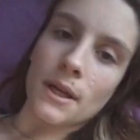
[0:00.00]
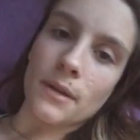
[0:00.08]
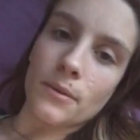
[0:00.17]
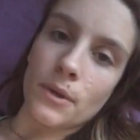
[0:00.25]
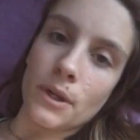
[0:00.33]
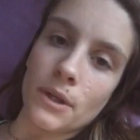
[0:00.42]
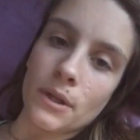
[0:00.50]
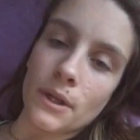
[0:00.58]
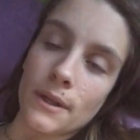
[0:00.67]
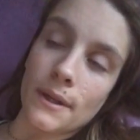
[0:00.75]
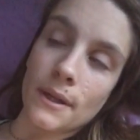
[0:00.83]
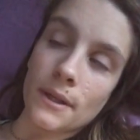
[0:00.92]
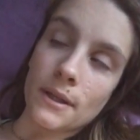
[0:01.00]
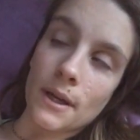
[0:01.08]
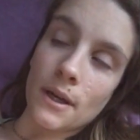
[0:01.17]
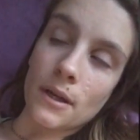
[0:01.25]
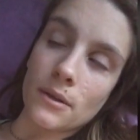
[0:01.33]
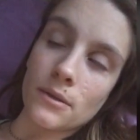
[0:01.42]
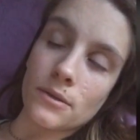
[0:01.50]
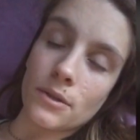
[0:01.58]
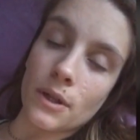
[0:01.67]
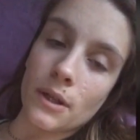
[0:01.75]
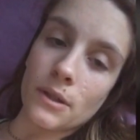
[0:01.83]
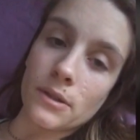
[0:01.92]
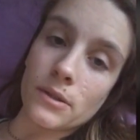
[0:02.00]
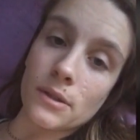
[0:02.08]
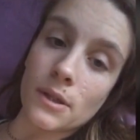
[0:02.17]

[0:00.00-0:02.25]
I am currently laying down trying to